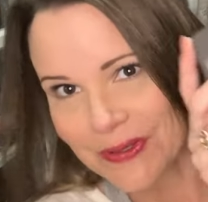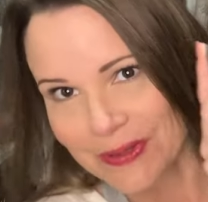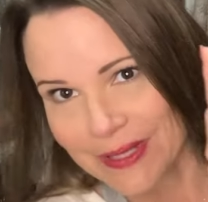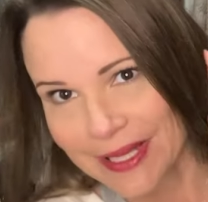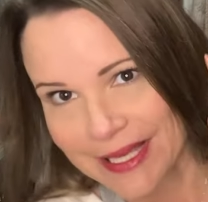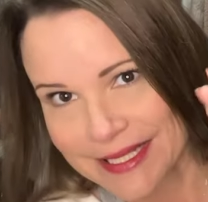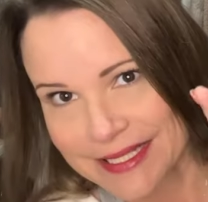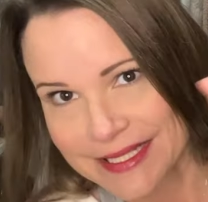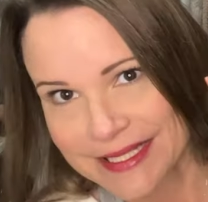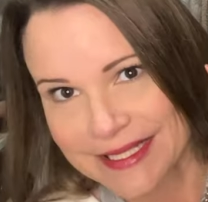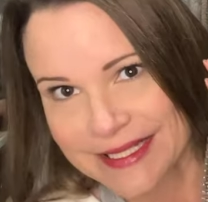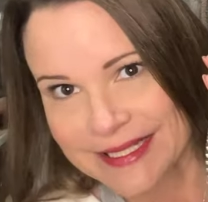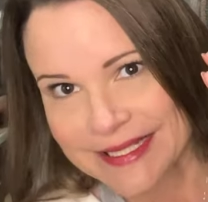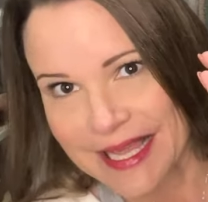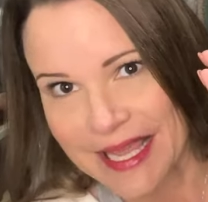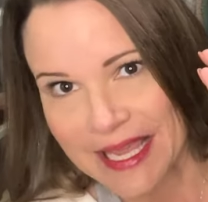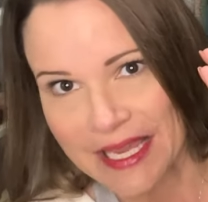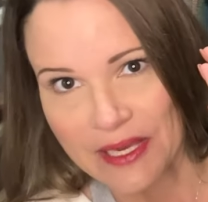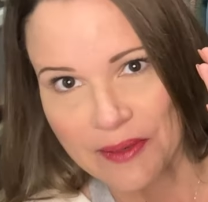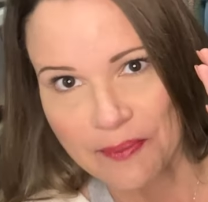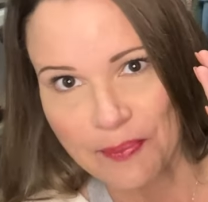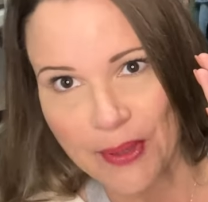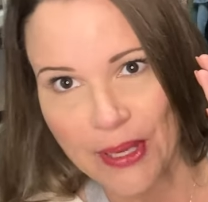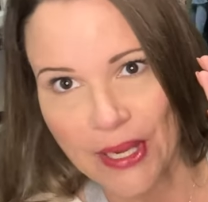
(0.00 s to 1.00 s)
let's say
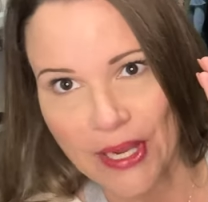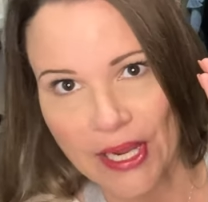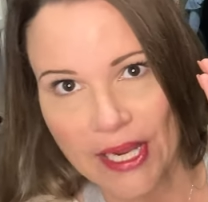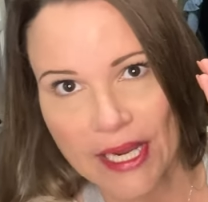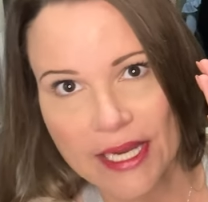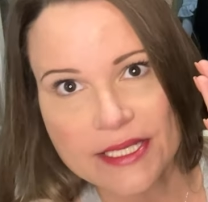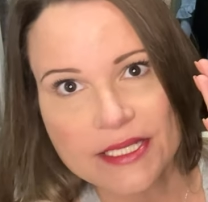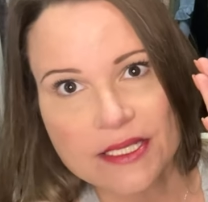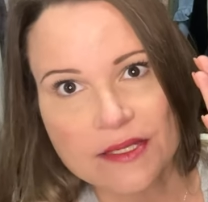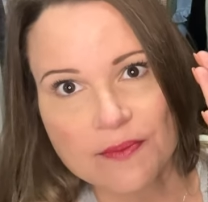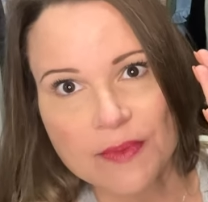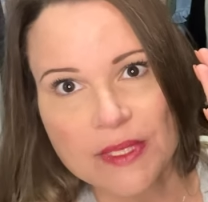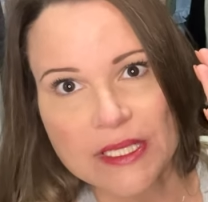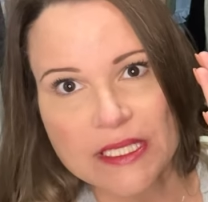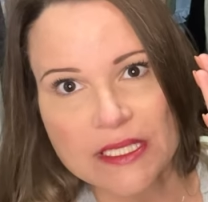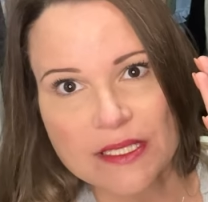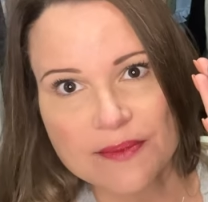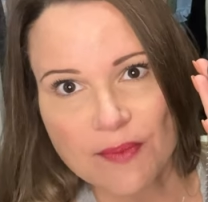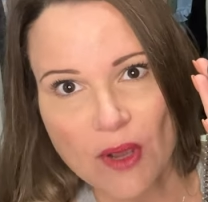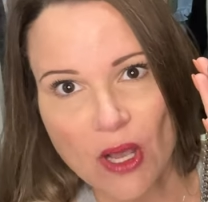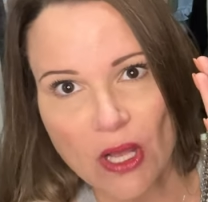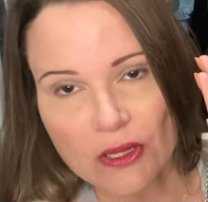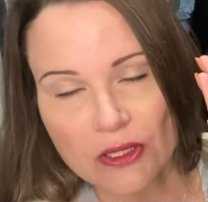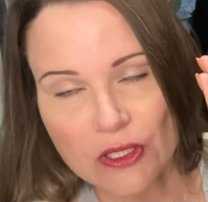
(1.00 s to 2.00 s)
goodbye to Miss
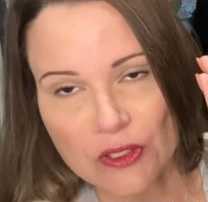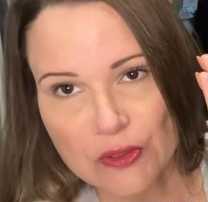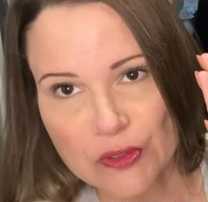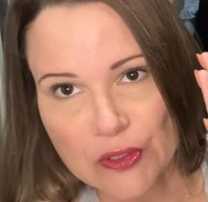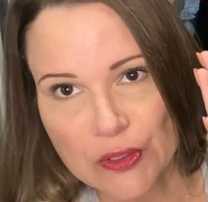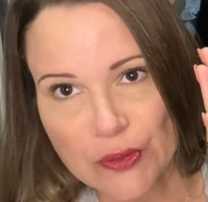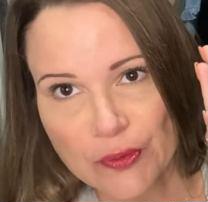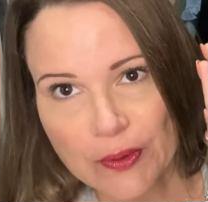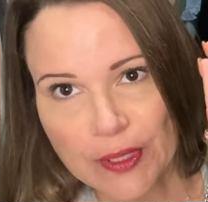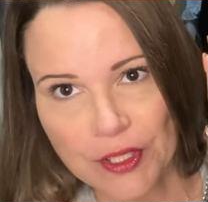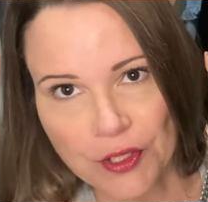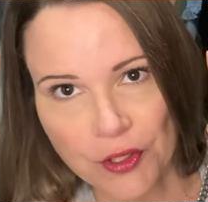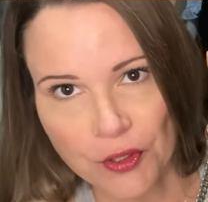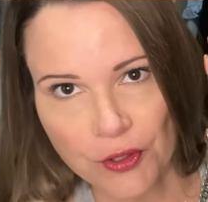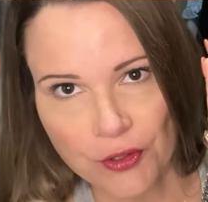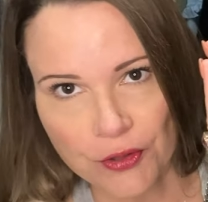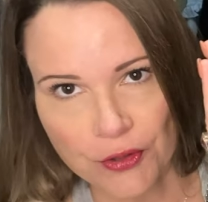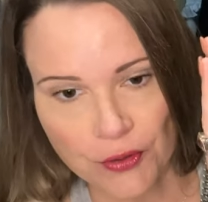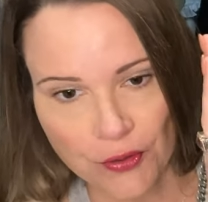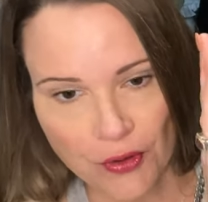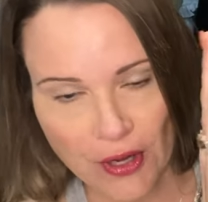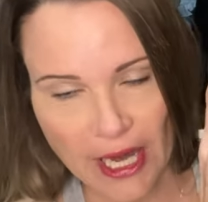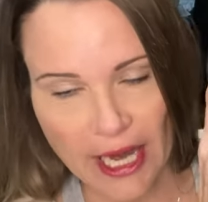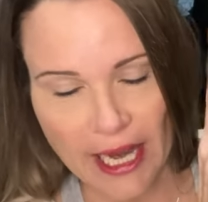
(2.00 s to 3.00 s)
Small Loulou in
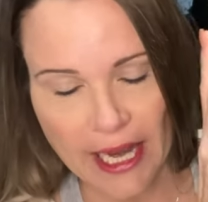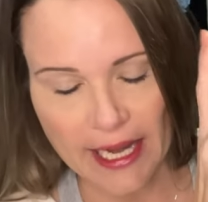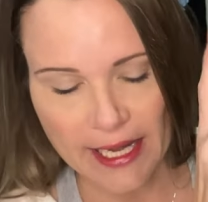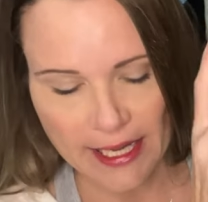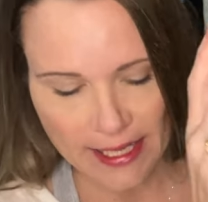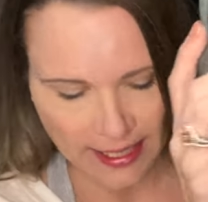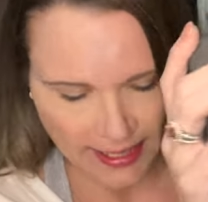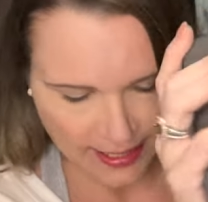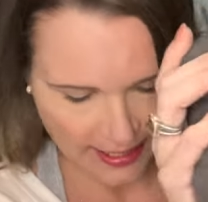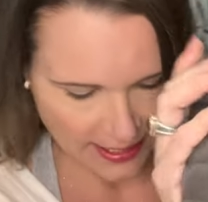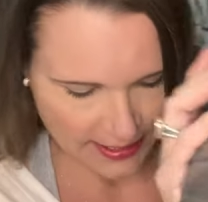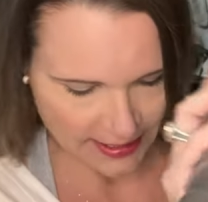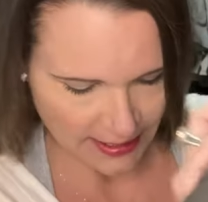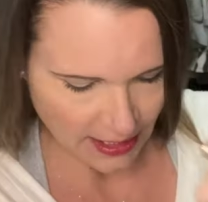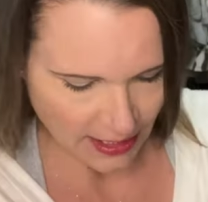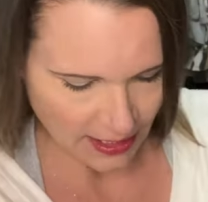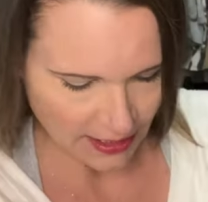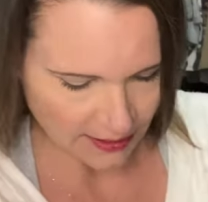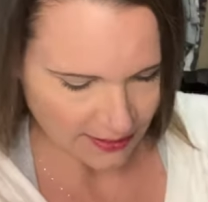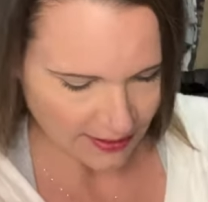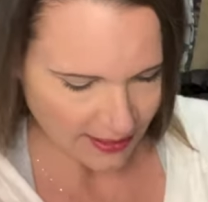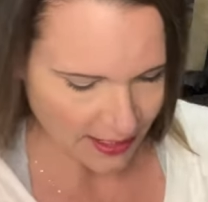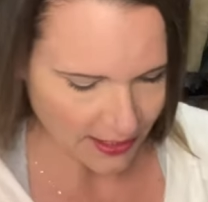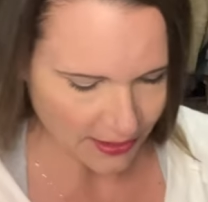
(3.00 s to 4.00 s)
Earth Grey and
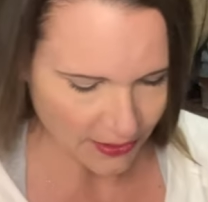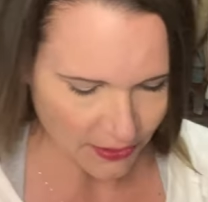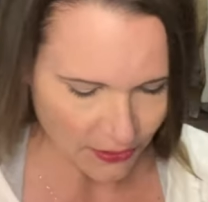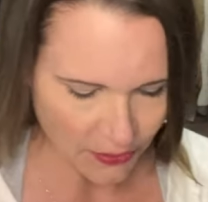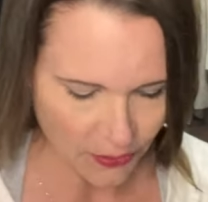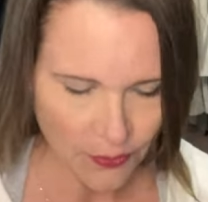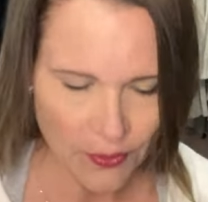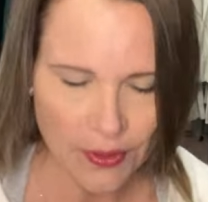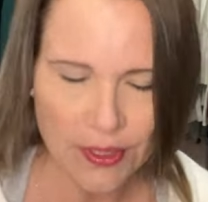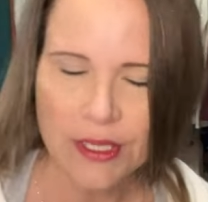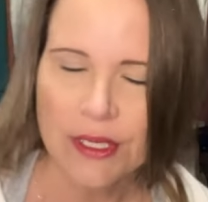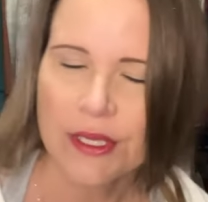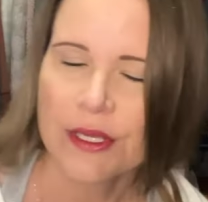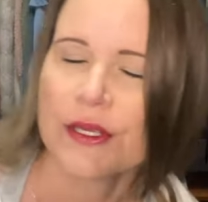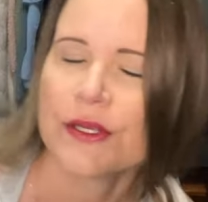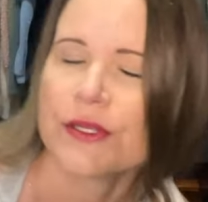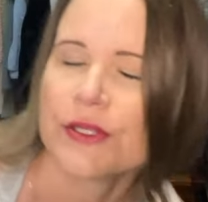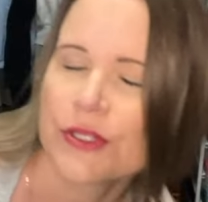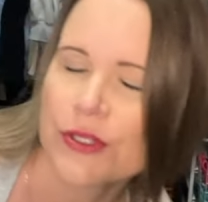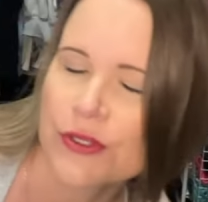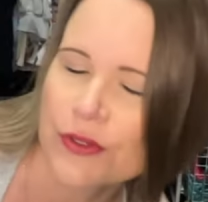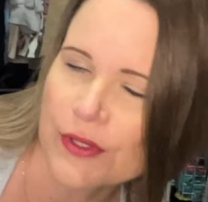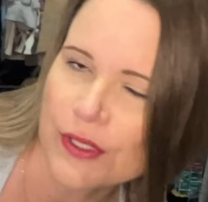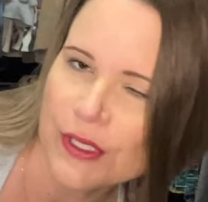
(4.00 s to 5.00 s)
hello
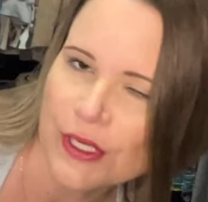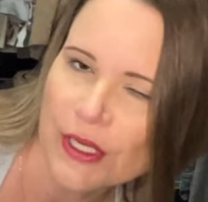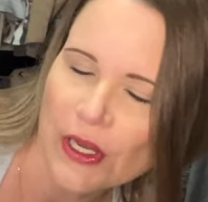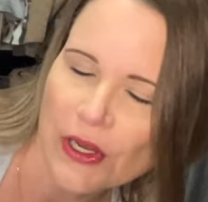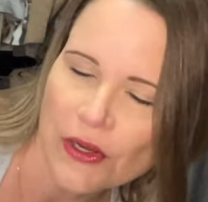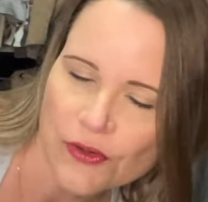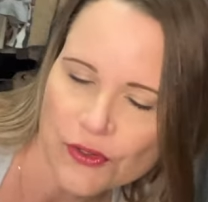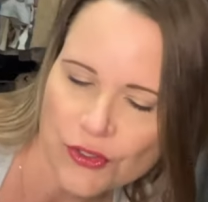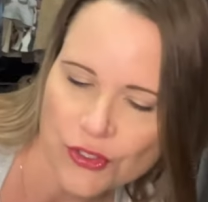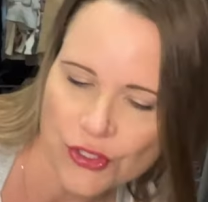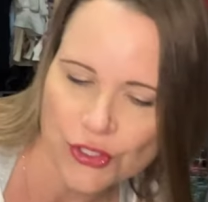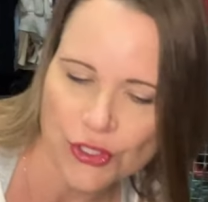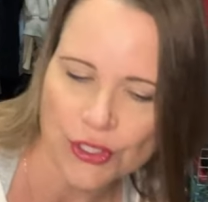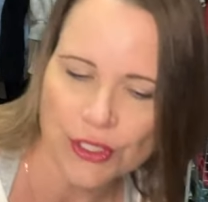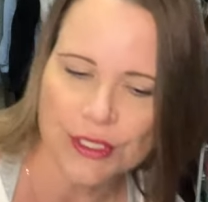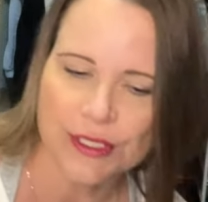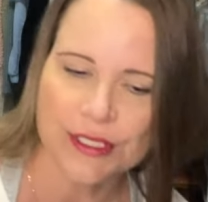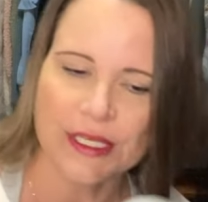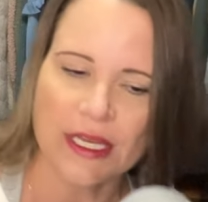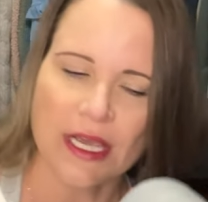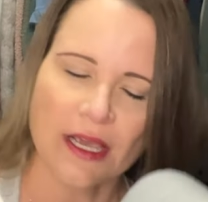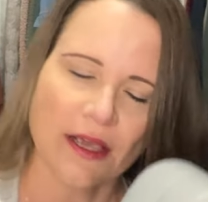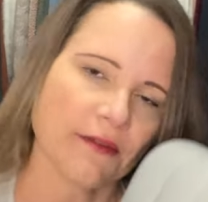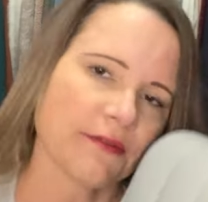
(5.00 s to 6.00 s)
to the Coach
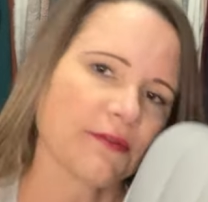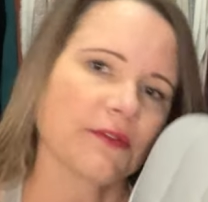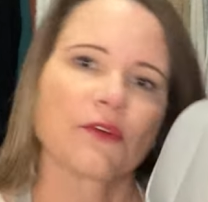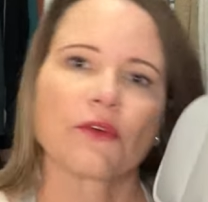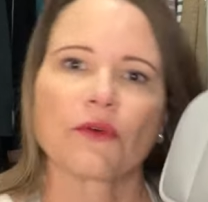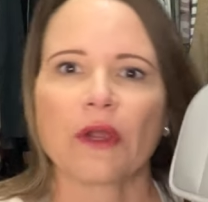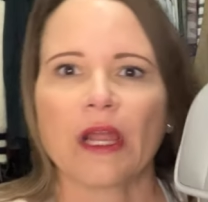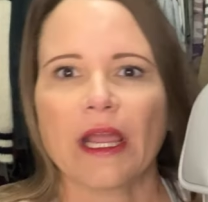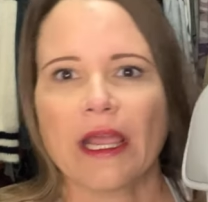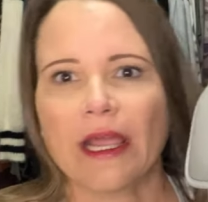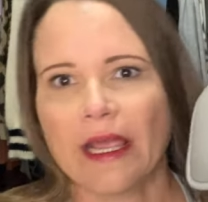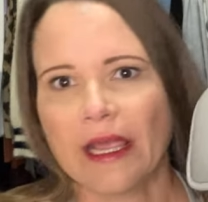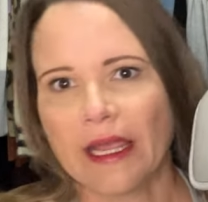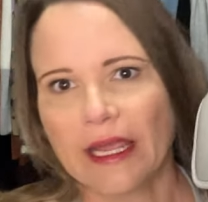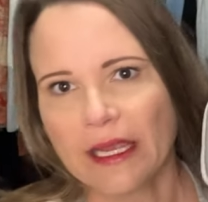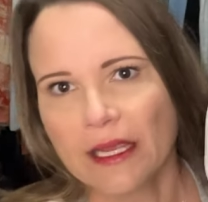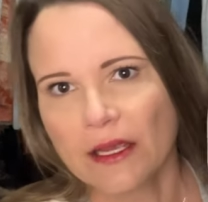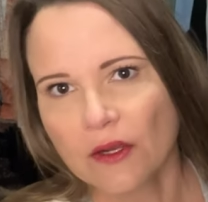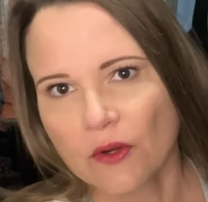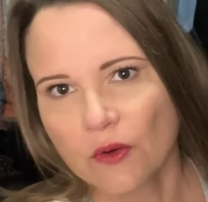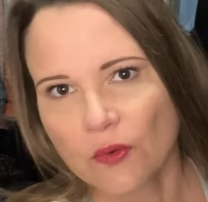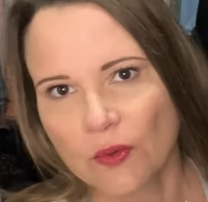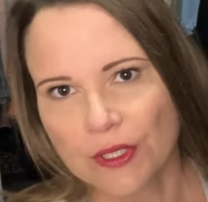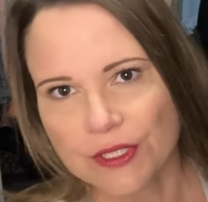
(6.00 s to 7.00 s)
Dove Gray
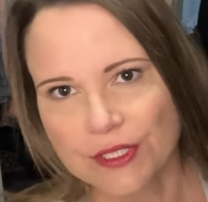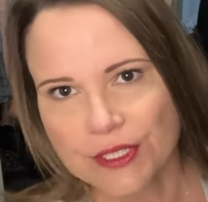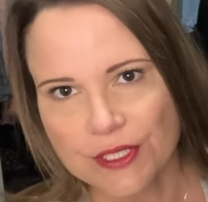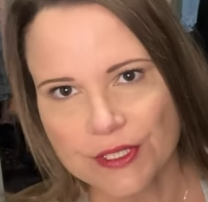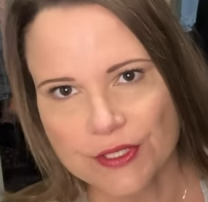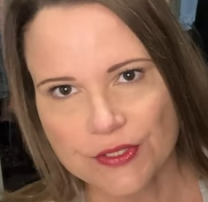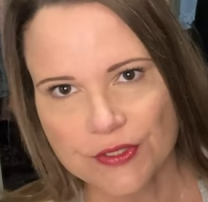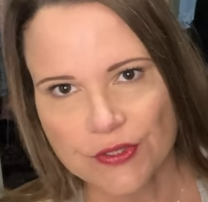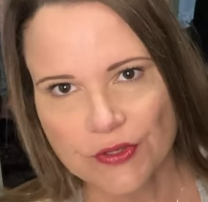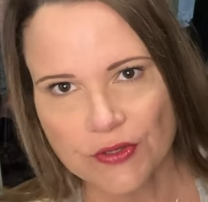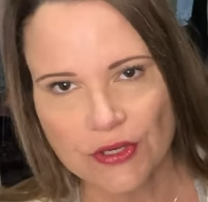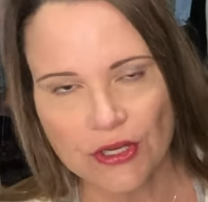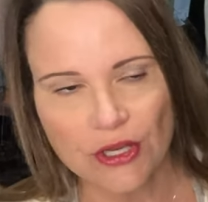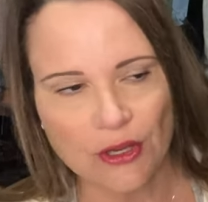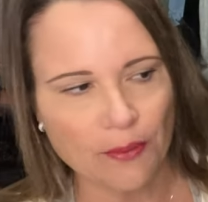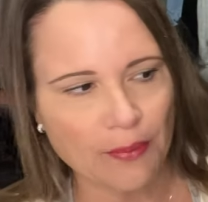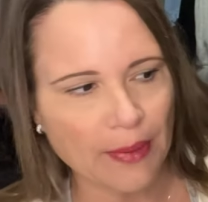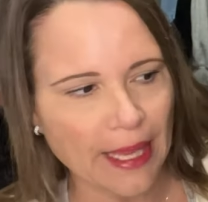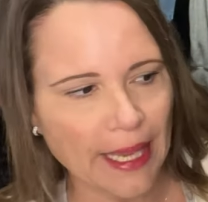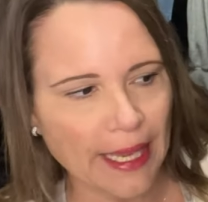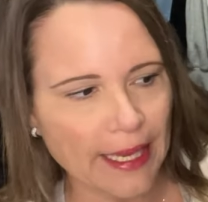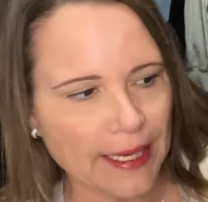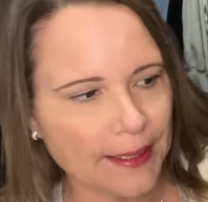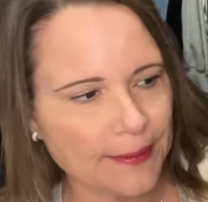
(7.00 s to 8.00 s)
Quilted Studio
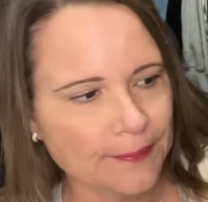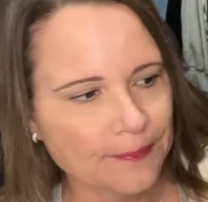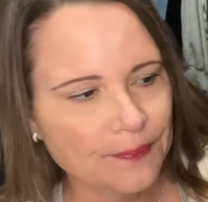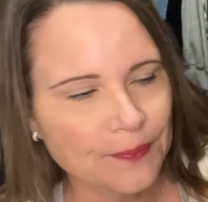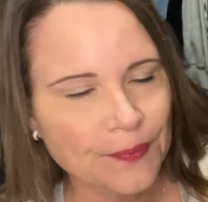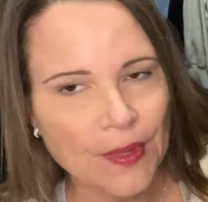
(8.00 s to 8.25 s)
bag.